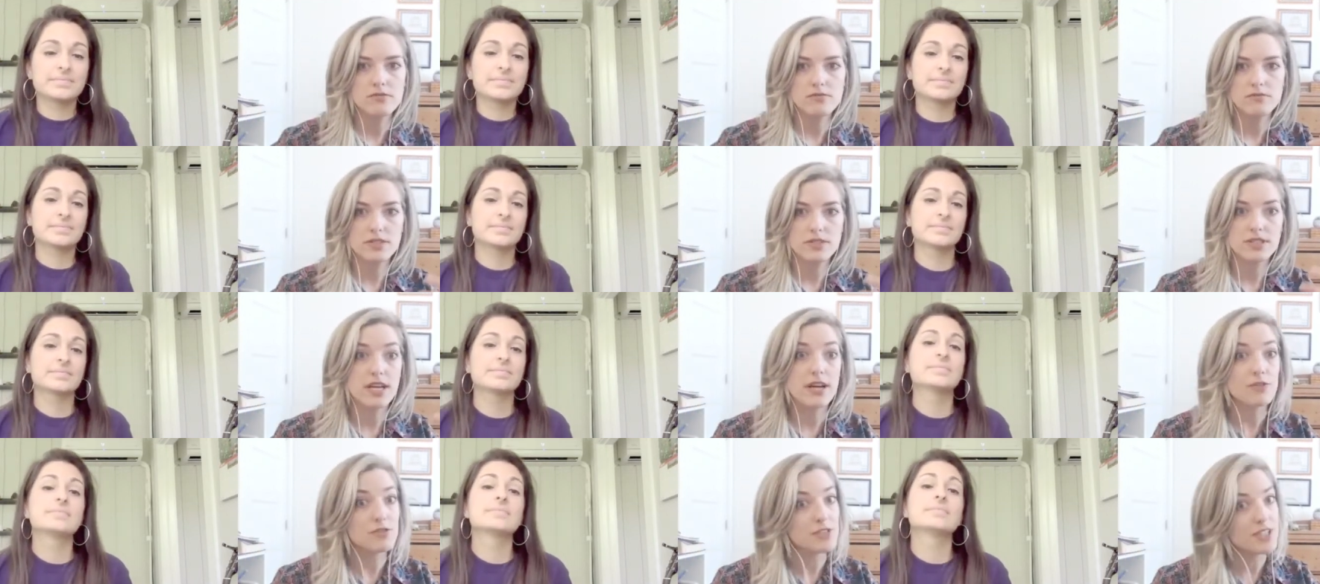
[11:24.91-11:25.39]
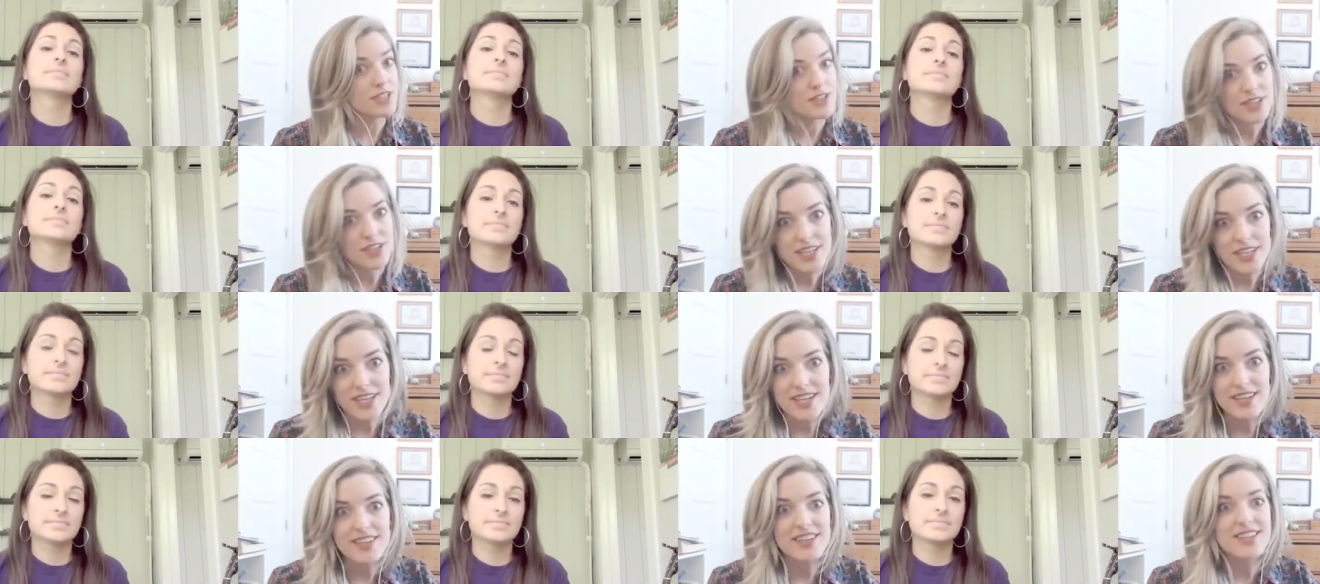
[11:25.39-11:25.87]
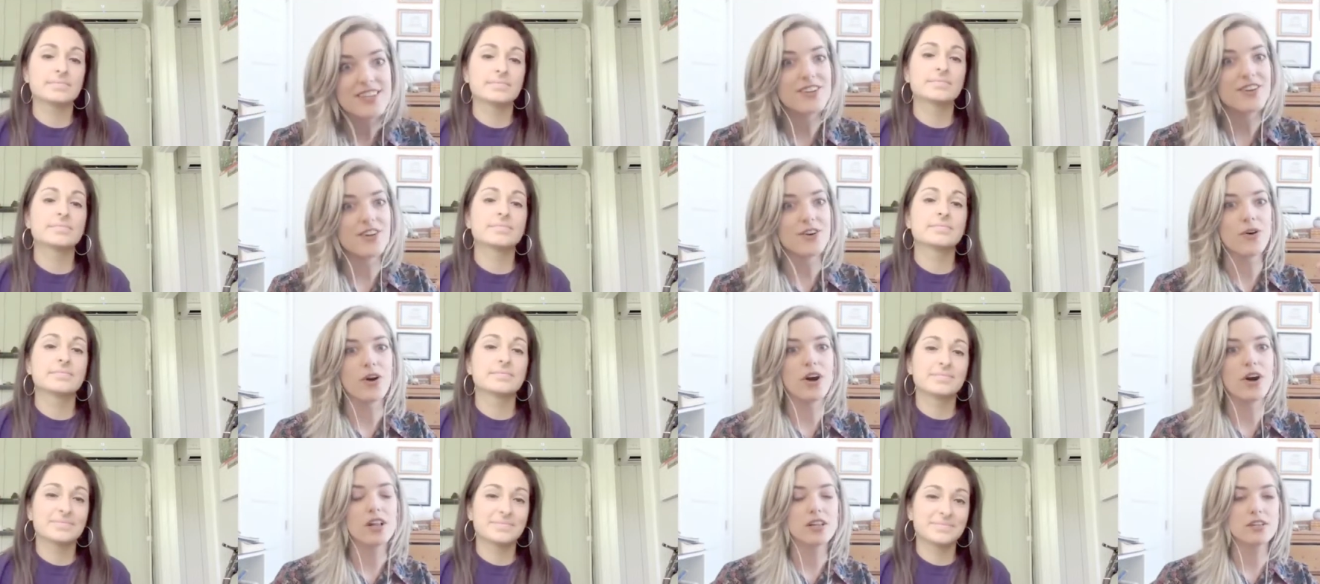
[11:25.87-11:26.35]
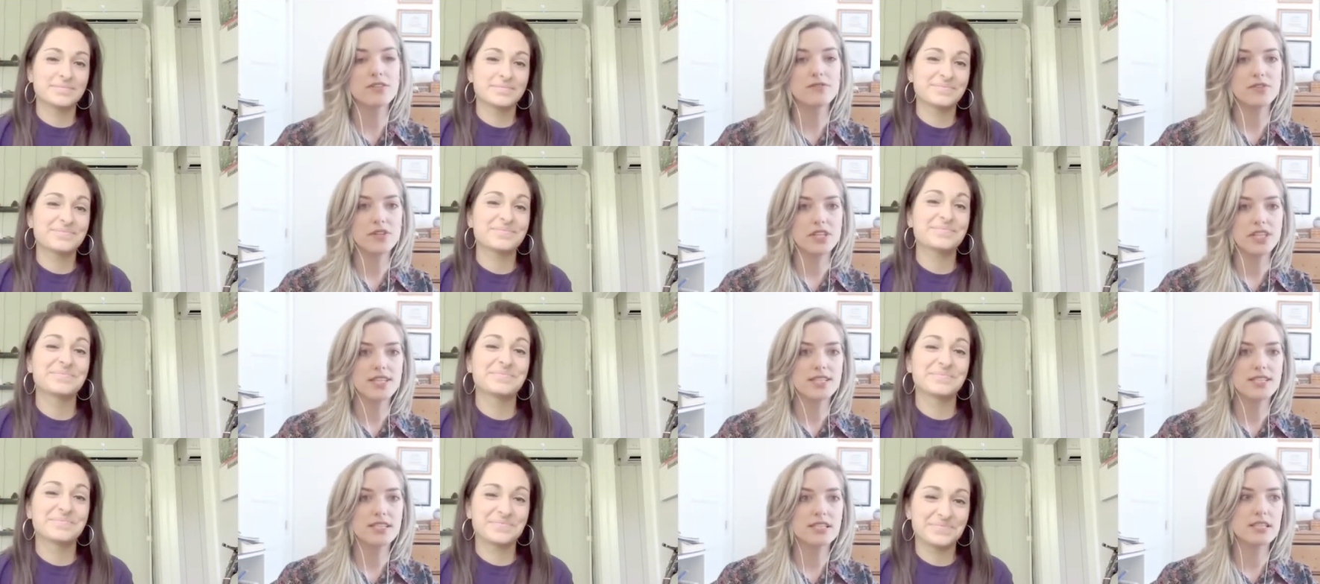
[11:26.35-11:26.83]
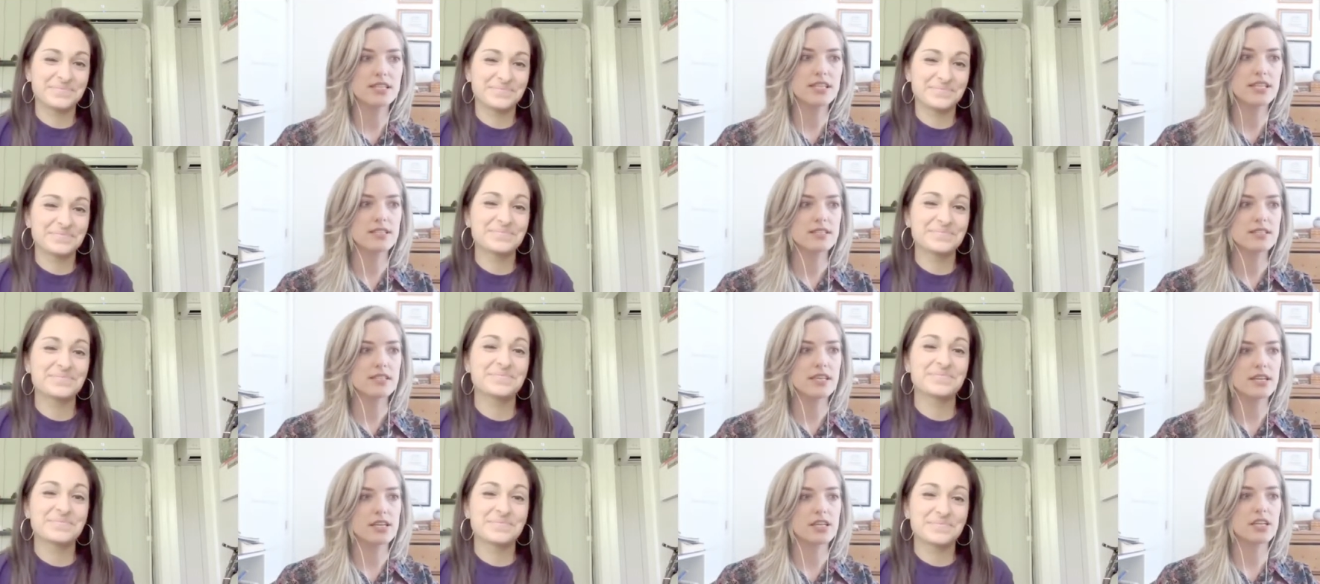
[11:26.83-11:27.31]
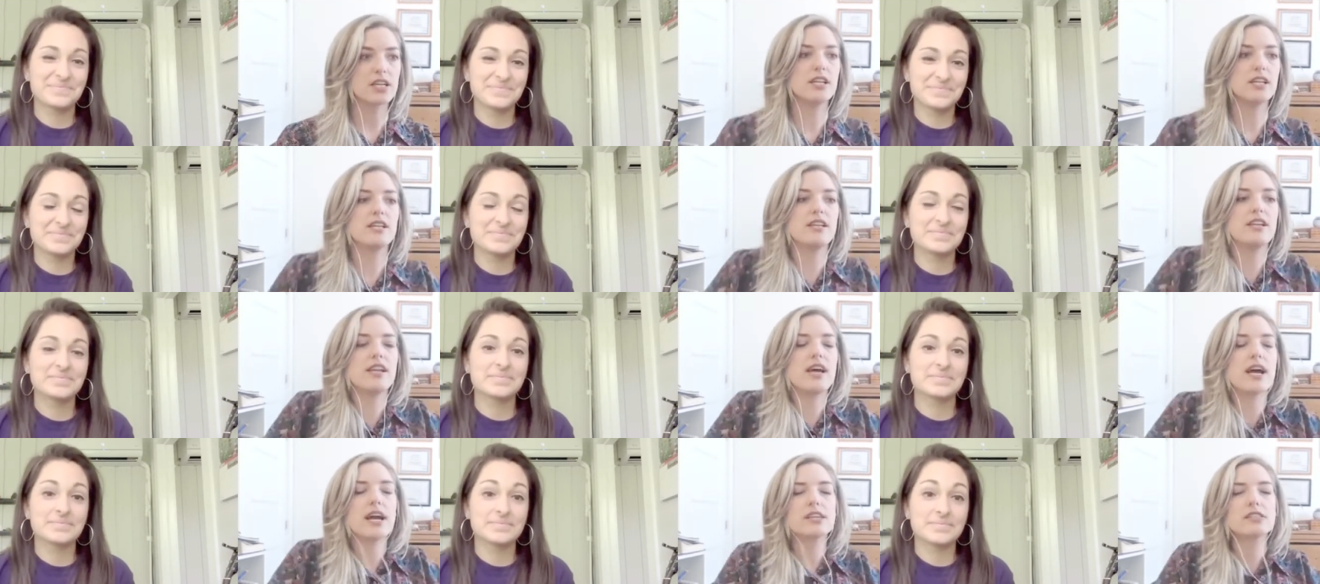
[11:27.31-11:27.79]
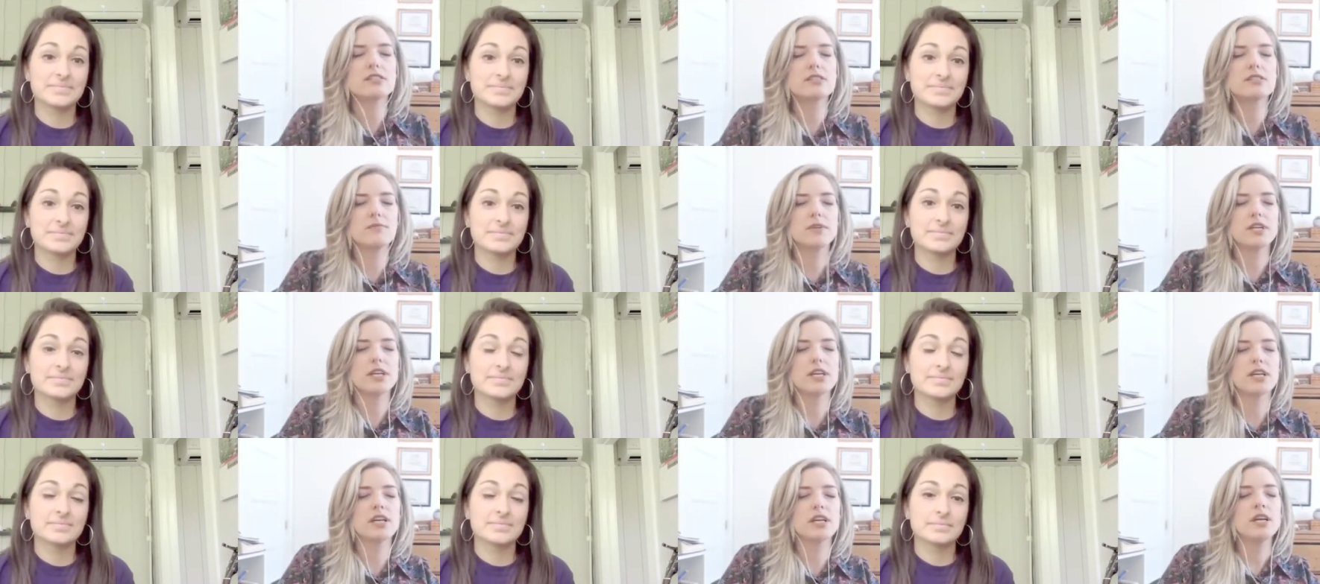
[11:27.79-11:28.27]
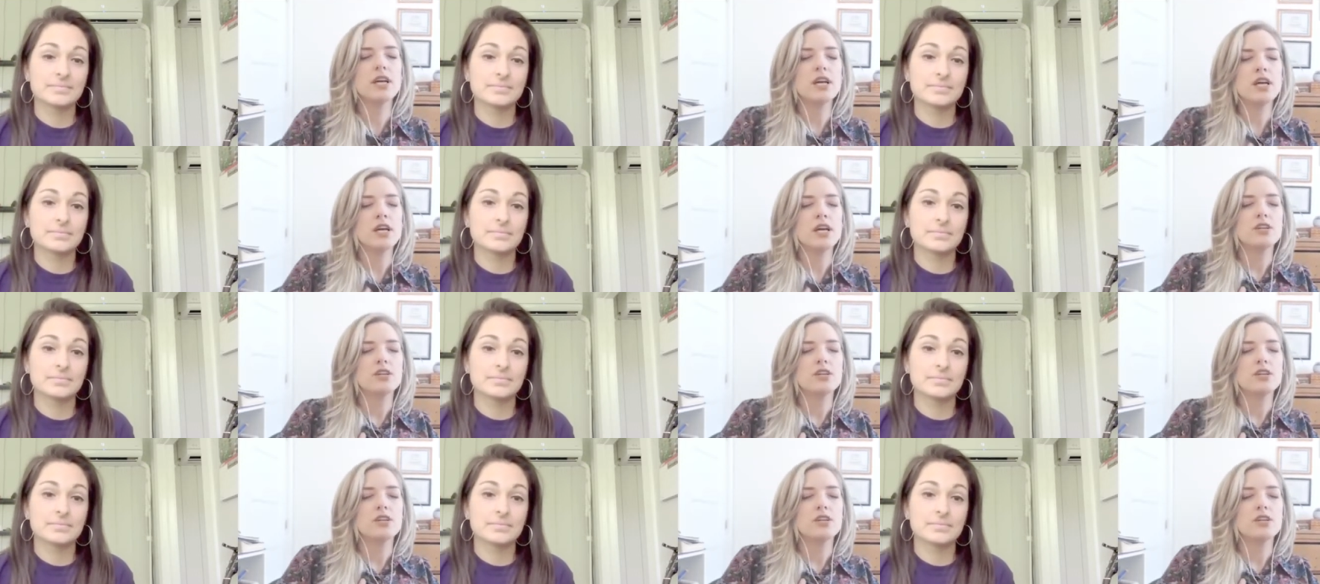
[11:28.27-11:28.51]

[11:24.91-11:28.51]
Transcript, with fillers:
Speaker 1: sound healing, you know, all of these things that connect me